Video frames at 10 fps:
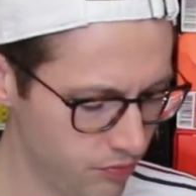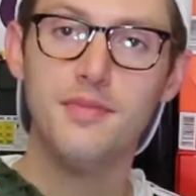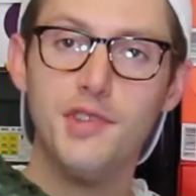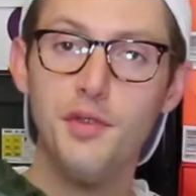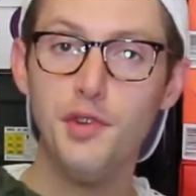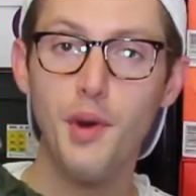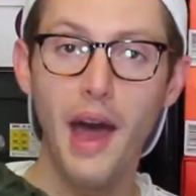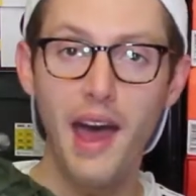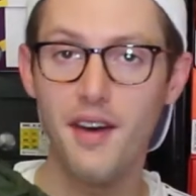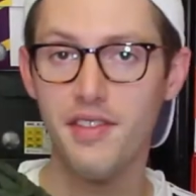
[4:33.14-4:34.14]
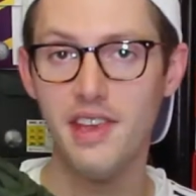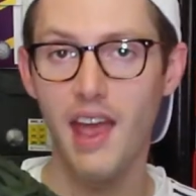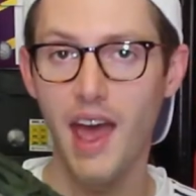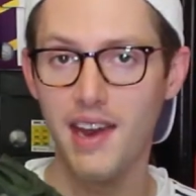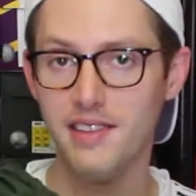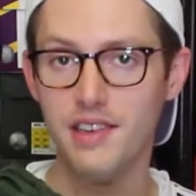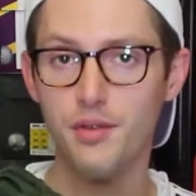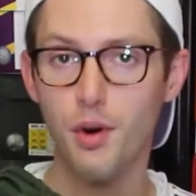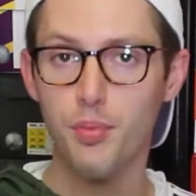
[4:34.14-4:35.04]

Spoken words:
So if you have the Adizero